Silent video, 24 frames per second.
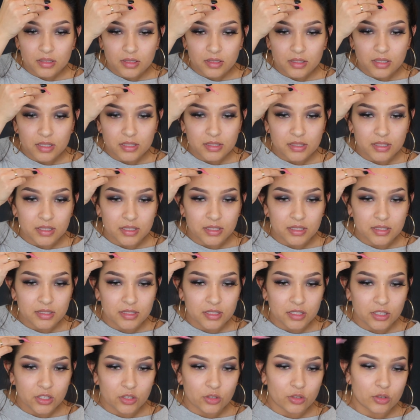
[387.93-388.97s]
This is
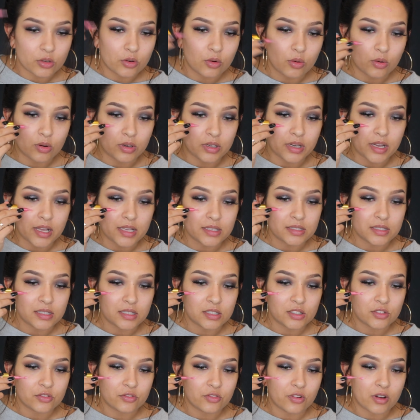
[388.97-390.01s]
the Unicorn
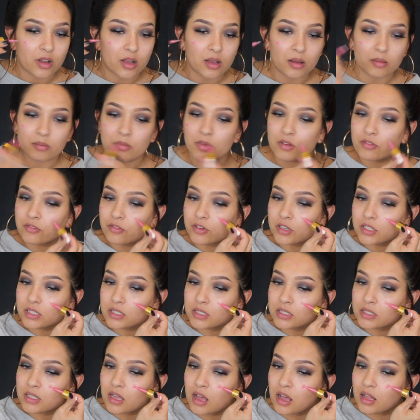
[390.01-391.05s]
Essence from
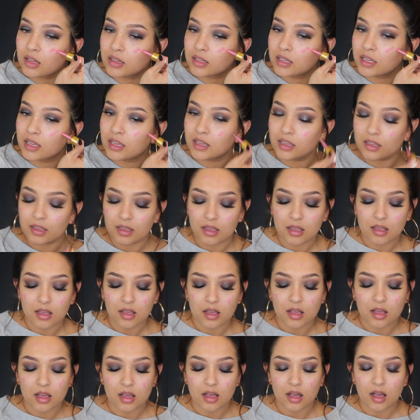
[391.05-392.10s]
Farsali.
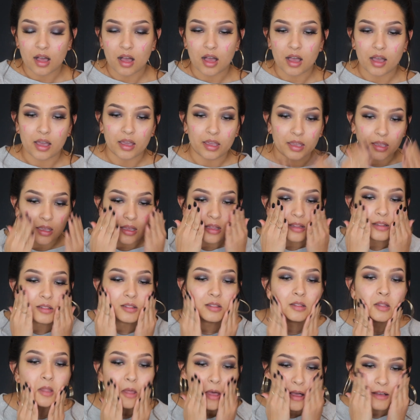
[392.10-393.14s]
I
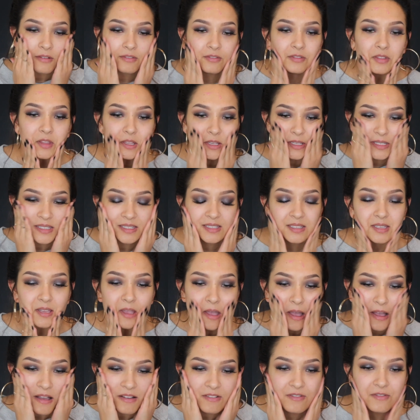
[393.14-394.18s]
love this
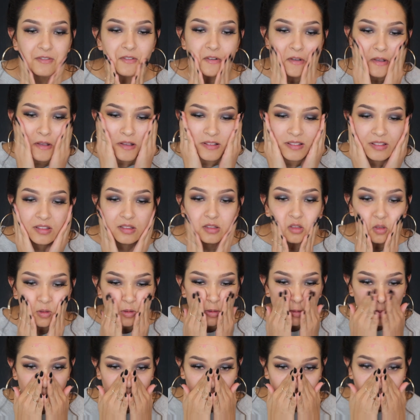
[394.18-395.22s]
stuff.
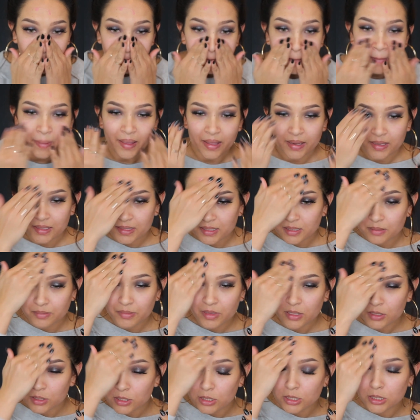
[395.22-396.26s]
And it
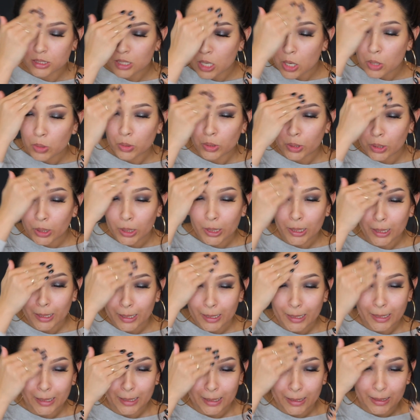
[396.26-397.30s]
smells so
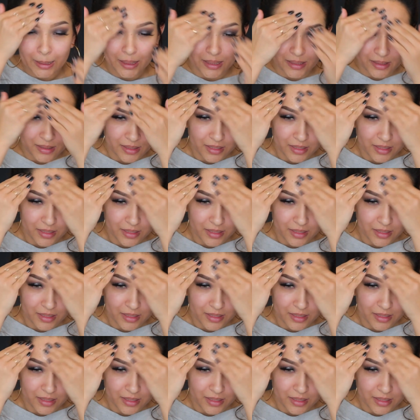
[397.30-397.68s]
good.